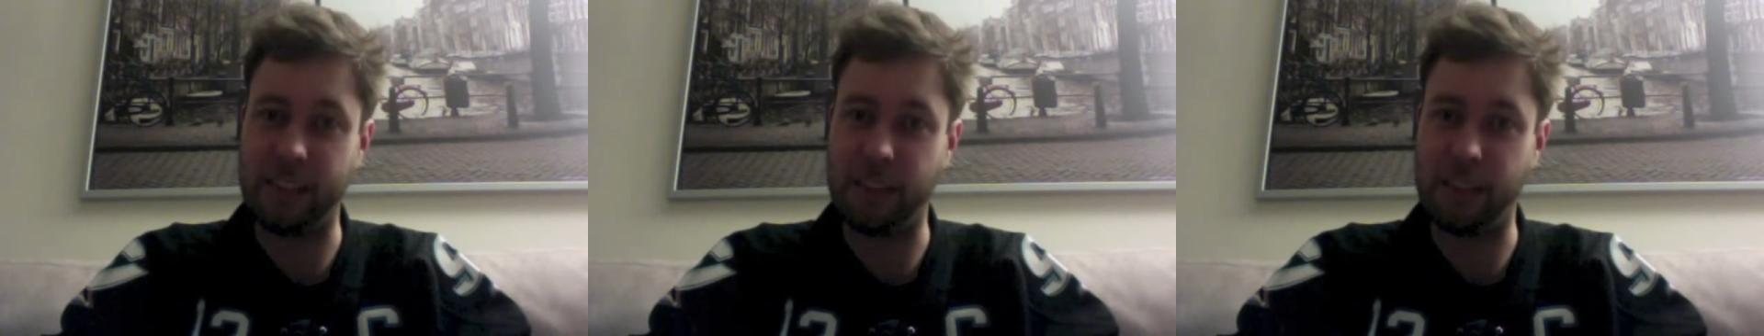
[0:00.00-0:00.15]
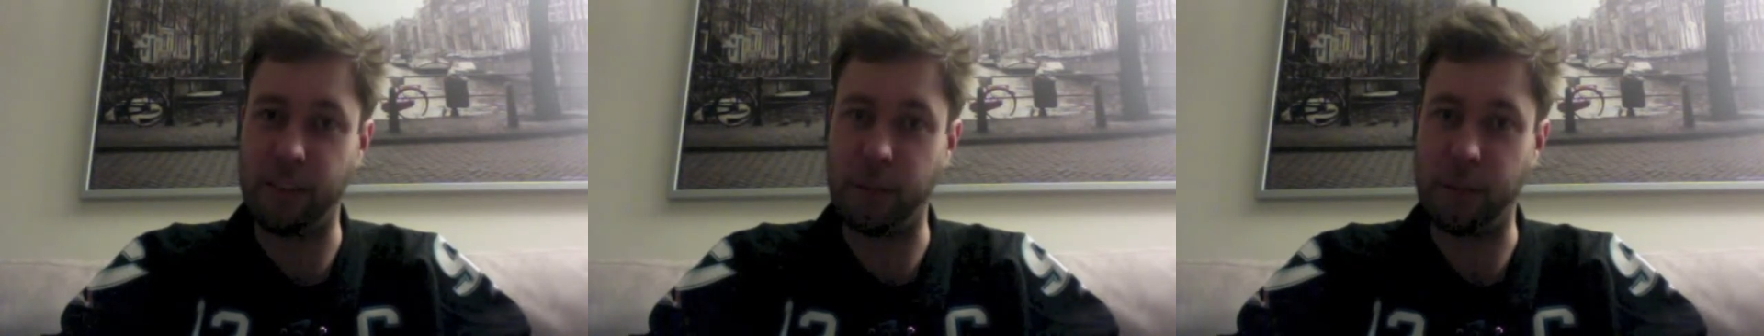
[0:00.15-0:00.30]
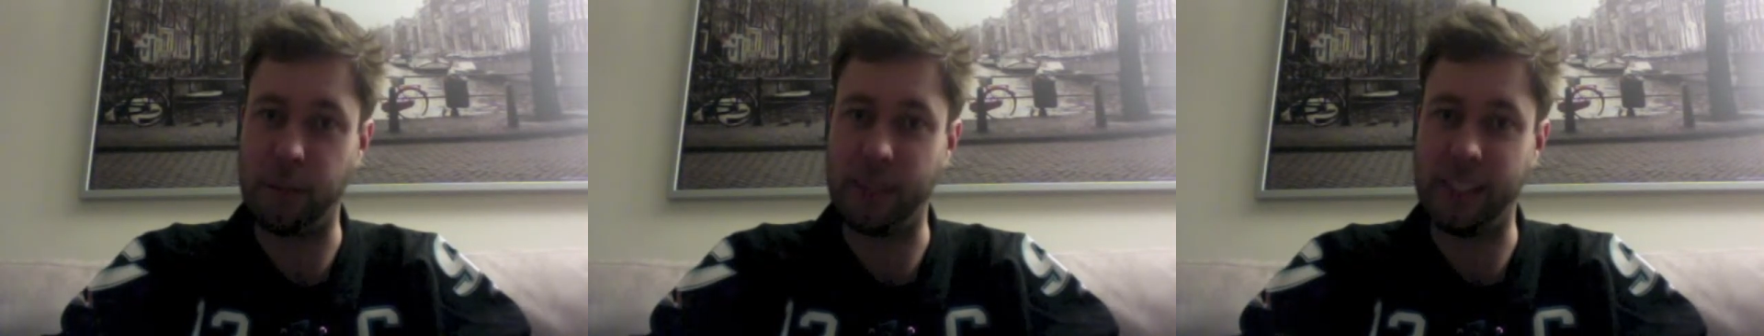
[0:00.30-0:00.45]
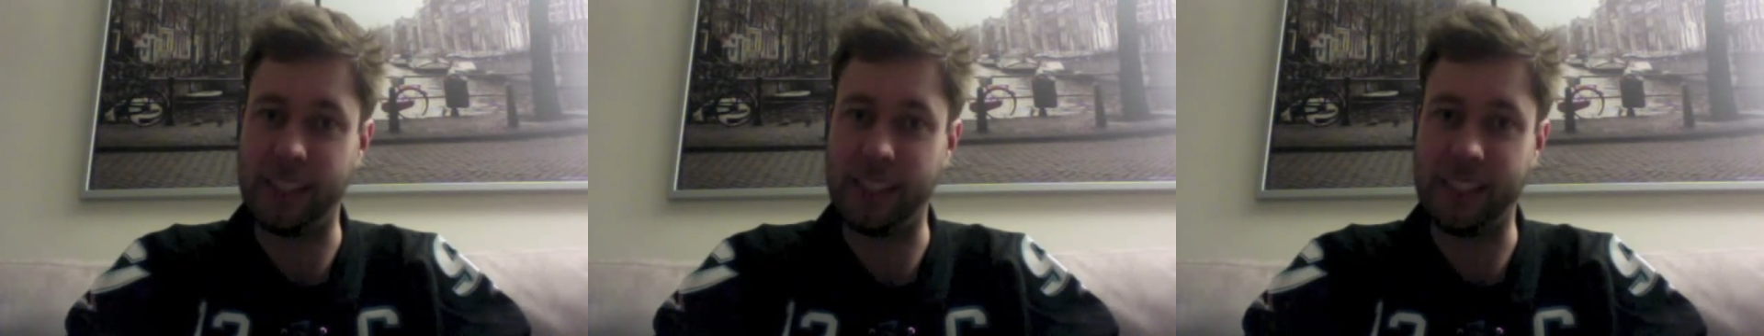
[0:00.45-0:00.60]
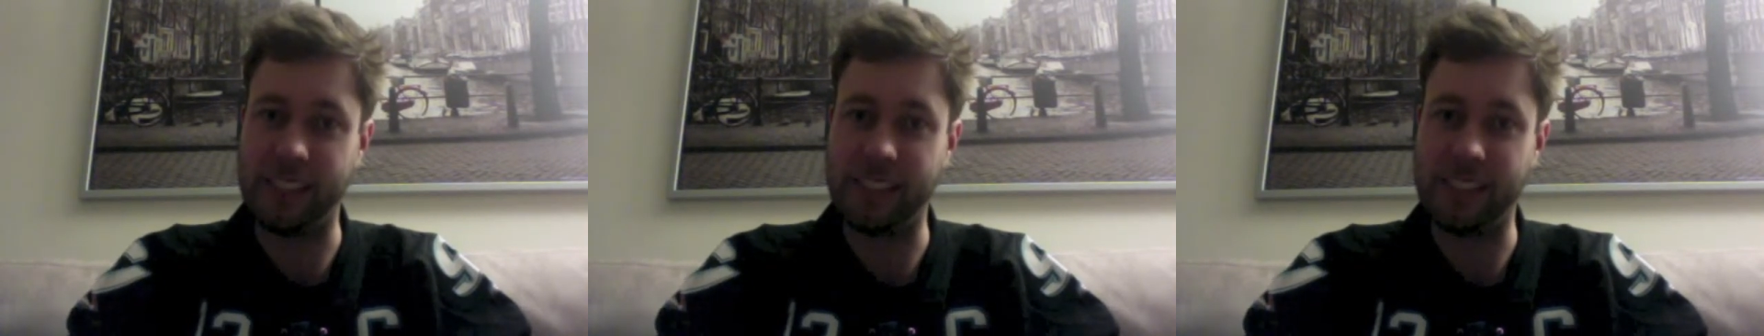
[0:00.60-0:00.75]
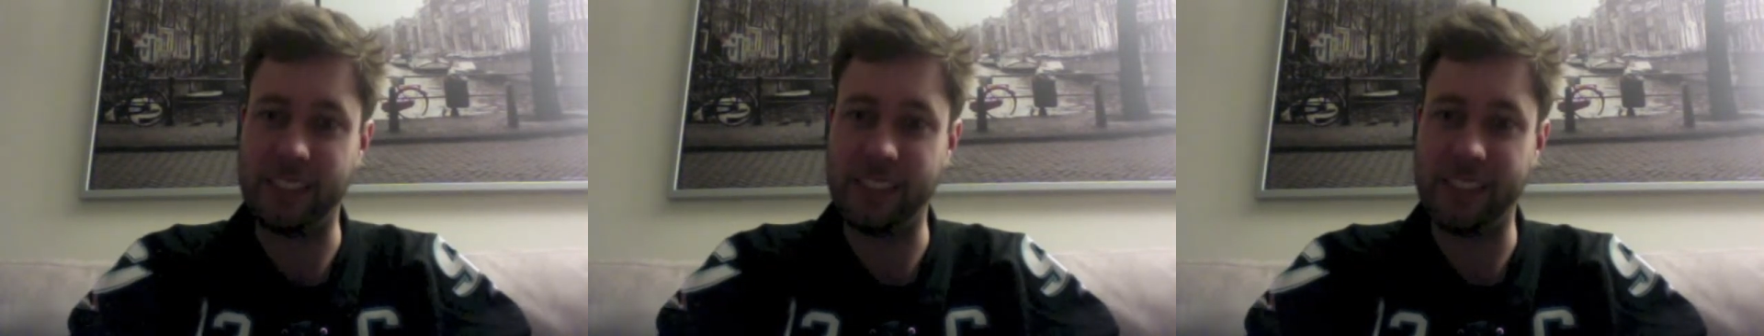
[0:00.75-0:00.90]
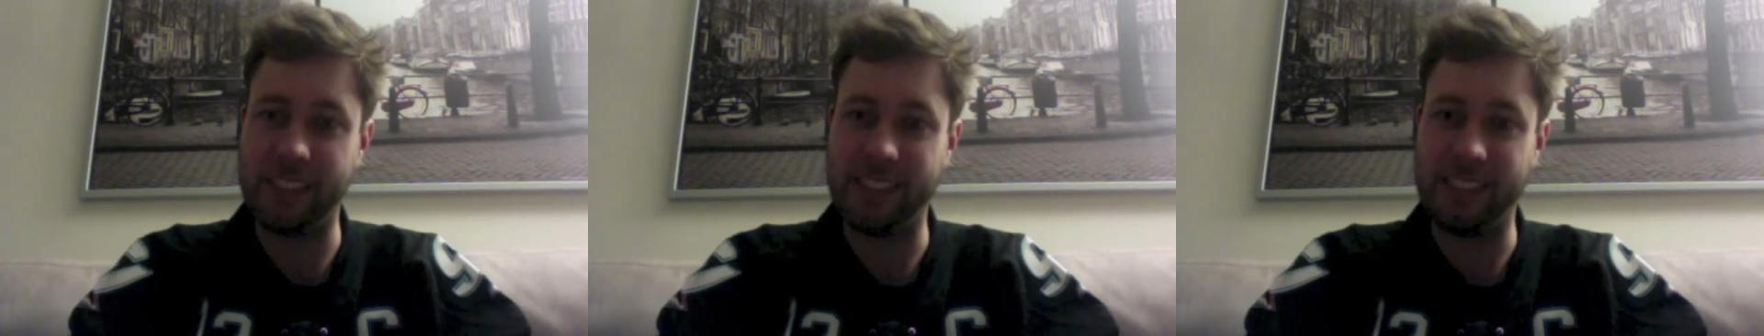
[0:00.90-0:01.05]
who they're
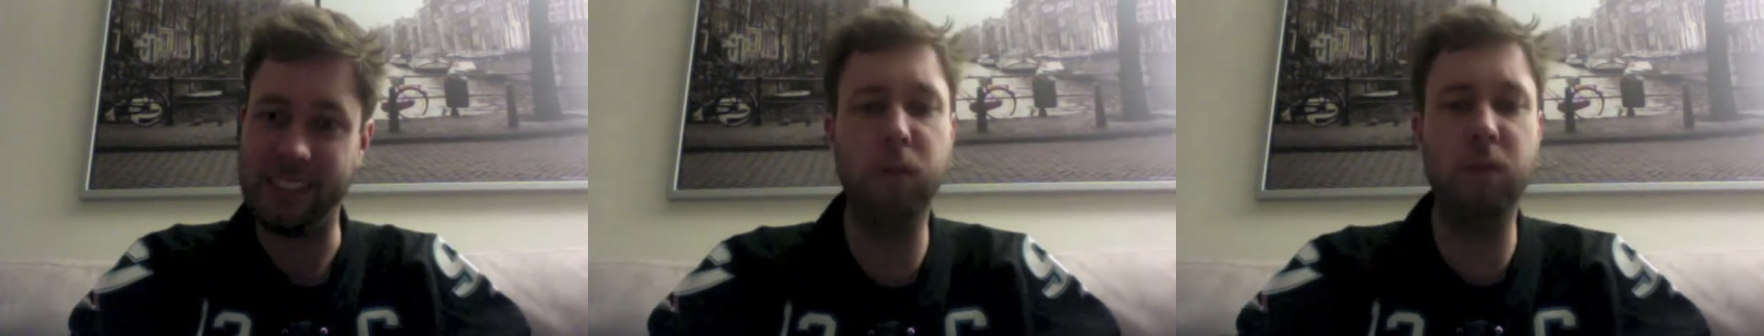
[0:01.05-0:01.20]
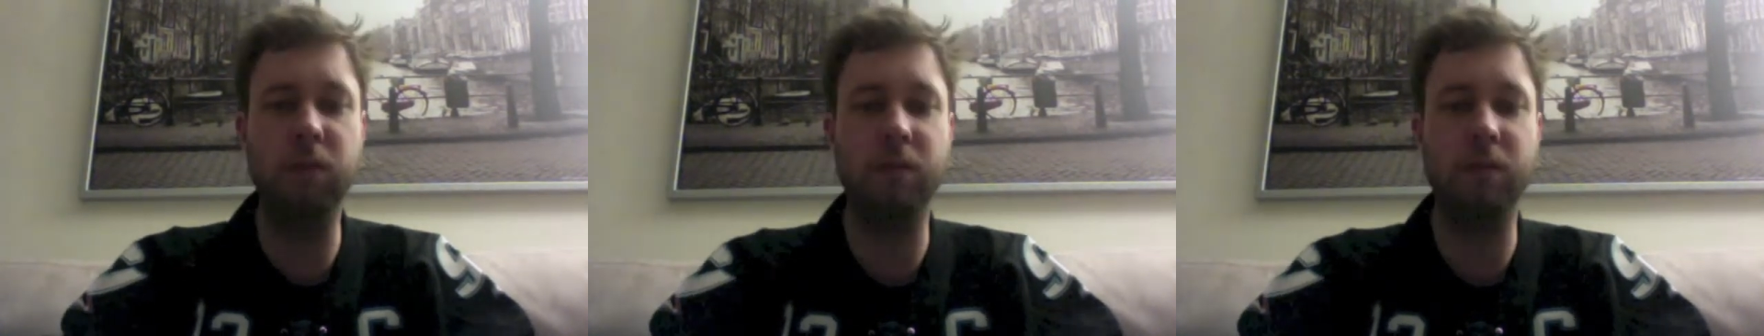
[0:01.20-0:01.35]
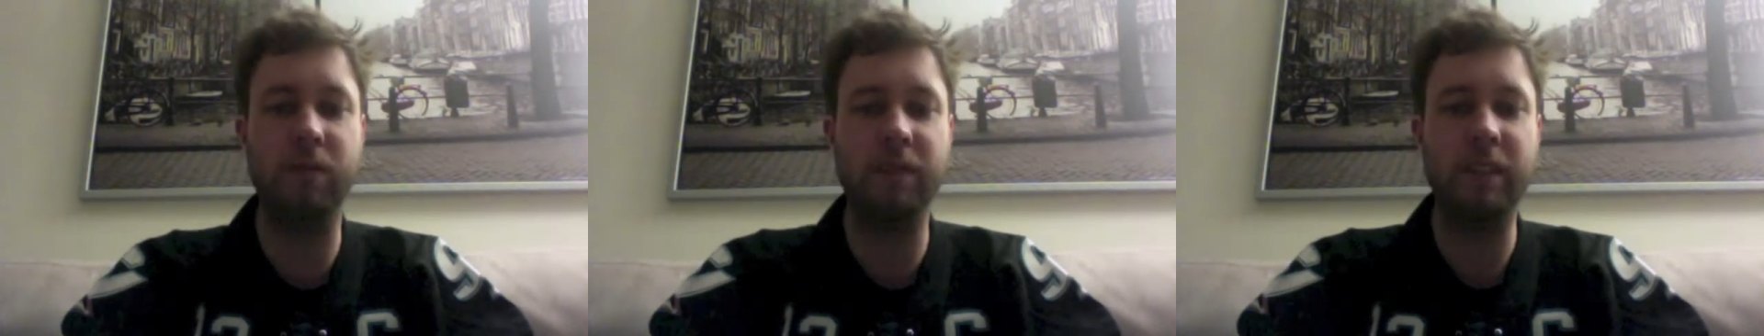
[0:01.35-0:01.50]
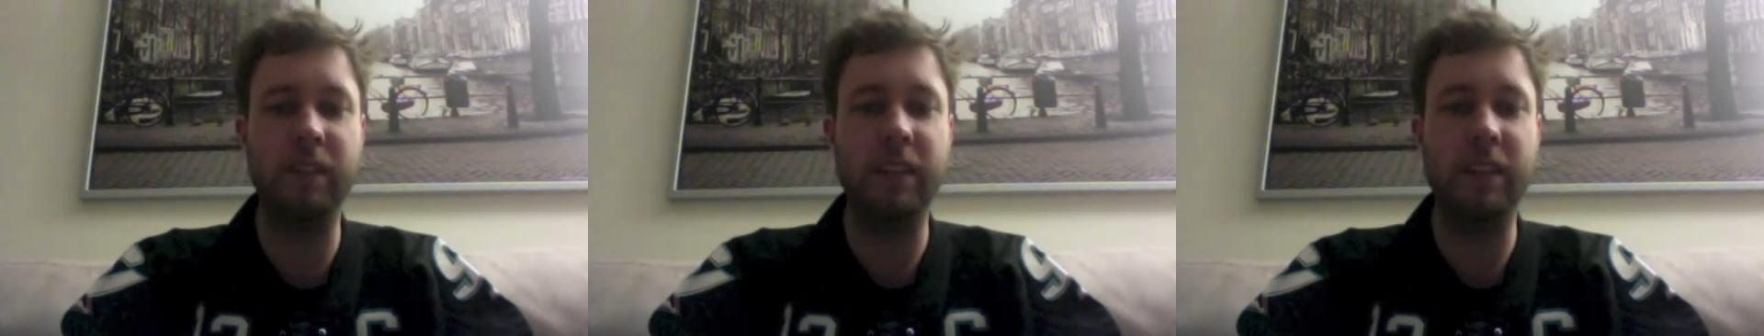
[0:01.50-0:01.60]
playing.